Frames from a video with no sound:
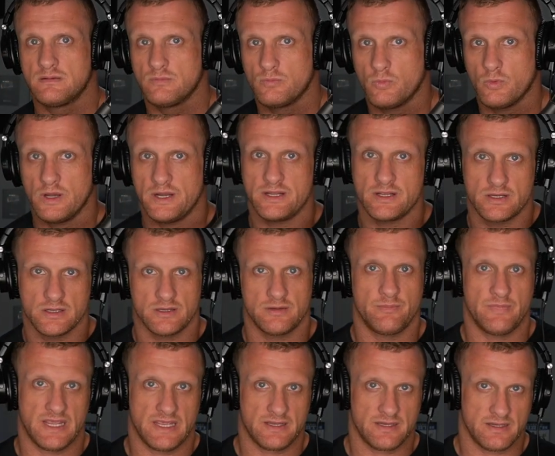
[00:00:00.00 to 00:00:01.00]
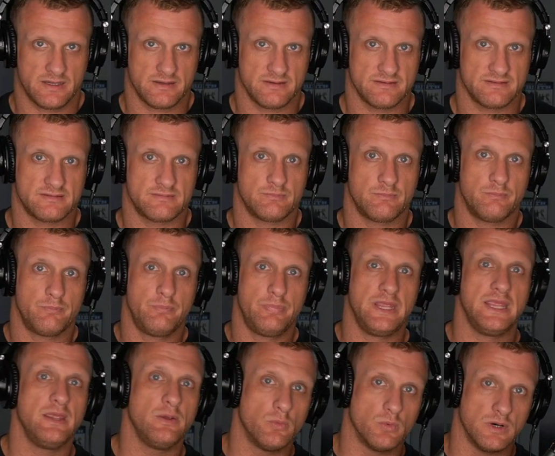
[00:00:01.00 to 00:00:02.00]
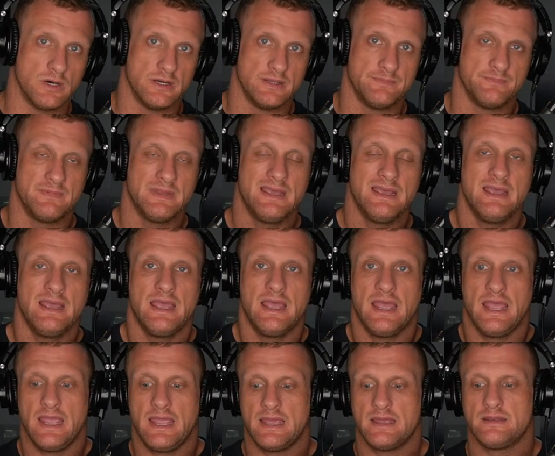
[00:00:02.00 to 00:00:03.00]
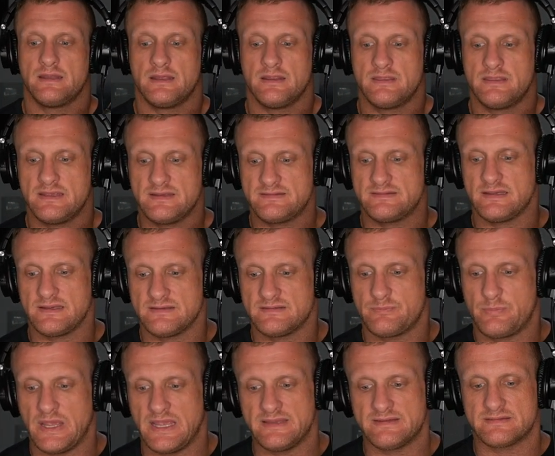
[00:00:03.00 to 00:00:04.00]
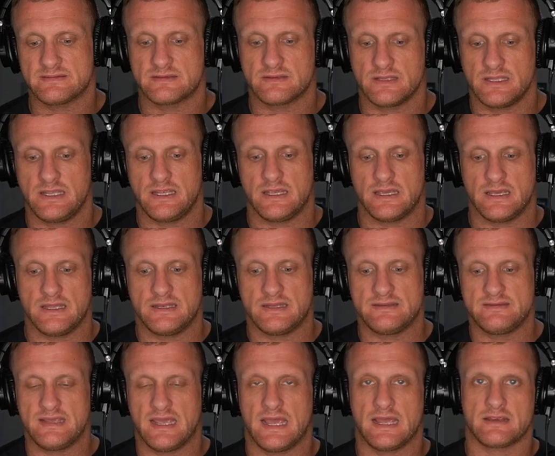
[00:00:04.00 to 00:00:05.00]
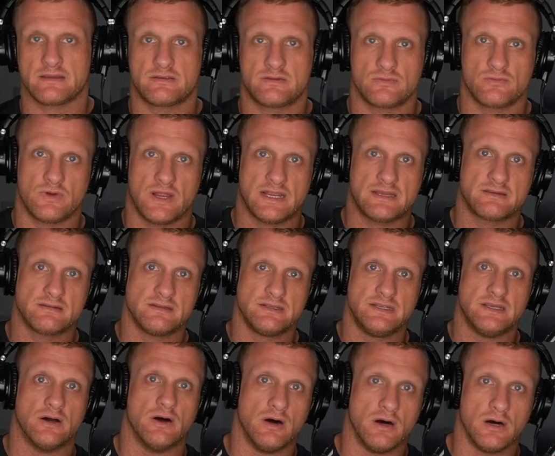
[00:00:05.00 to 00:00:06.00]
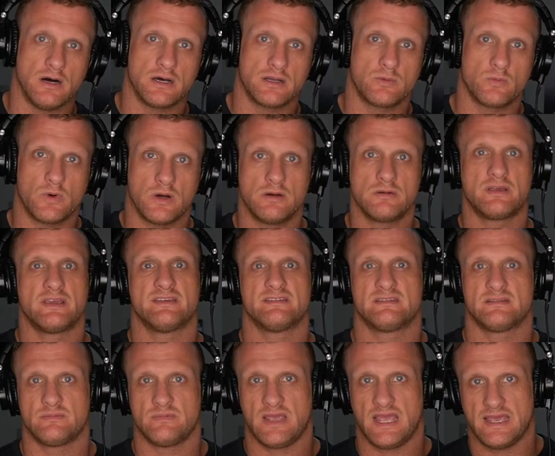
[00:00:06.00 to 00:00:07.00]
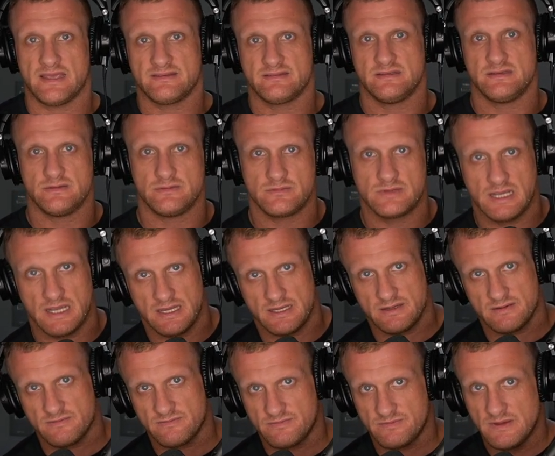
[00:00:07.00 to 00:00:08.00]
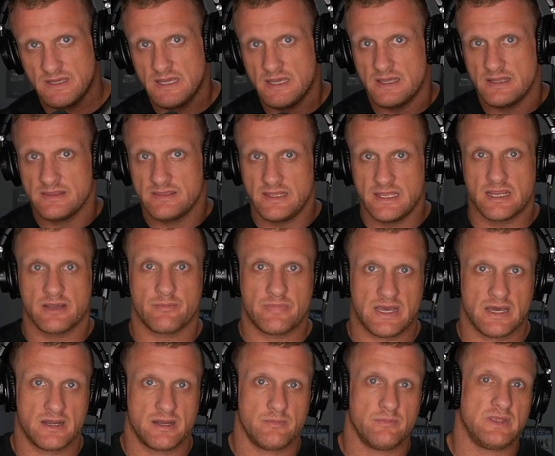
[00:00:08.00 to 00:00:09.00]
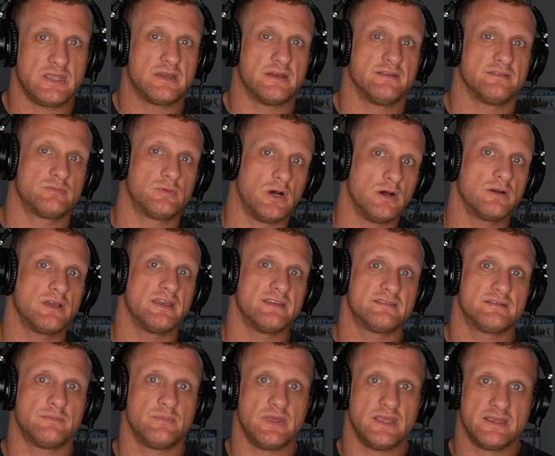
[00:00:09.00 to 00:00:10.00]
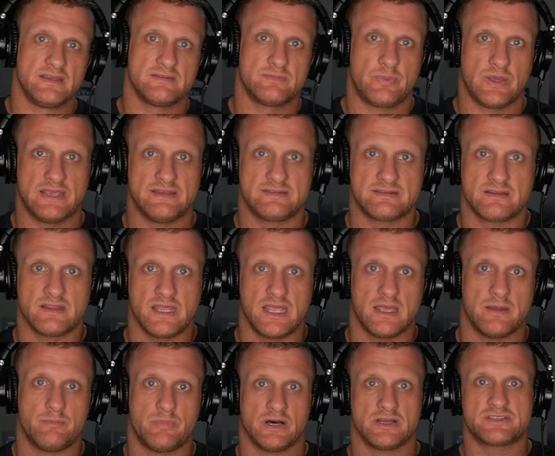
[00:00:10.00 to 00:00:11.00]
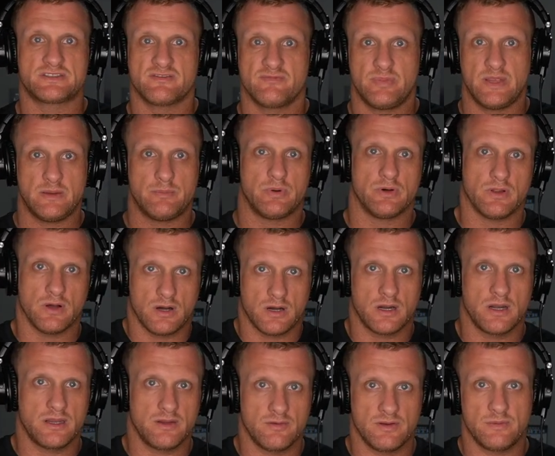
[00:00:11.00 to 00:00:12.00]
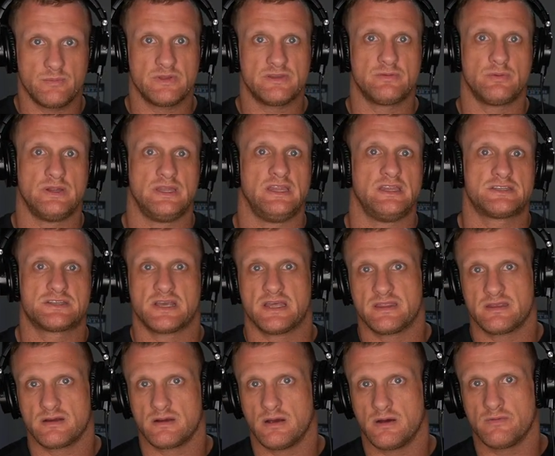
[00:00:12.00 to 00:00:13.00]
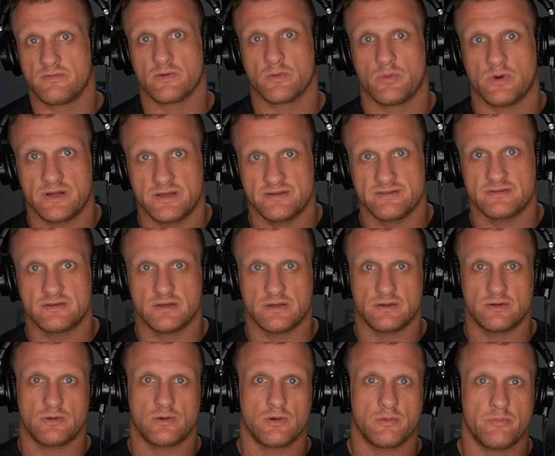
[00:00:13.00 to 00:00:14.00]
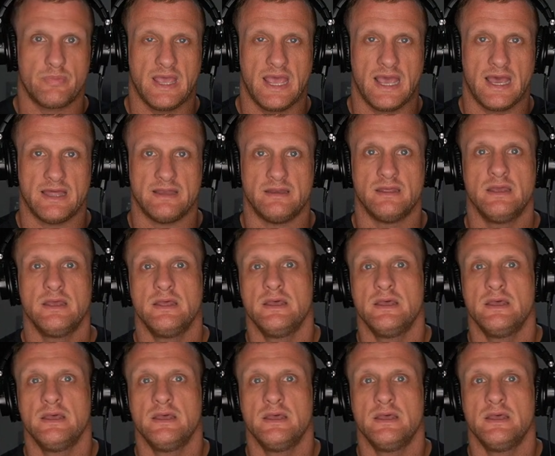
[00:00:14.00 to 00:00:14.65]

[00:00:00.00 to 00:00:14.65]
what a good man is. Be one. And this is basically an attack directly on wokeism as you kind of think about it, because wokeism is basically a bunch of people arguing between each other over what is good or bad